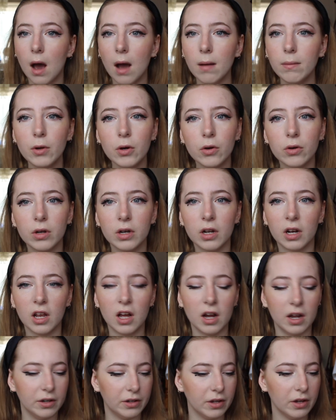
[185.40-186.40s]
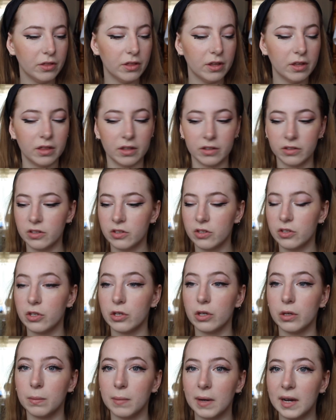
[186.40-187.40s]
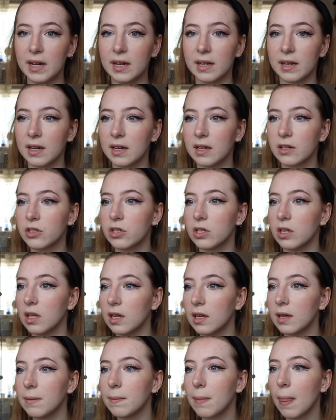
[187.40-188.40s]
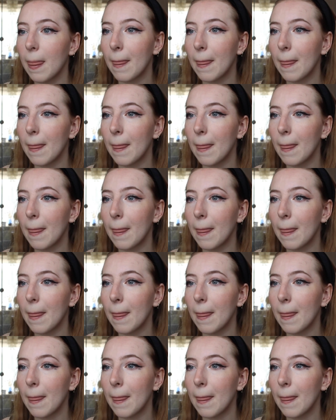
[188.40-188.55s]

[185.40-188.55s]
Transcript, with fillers: I'm not gonna lie, I don't think this is too bad actually.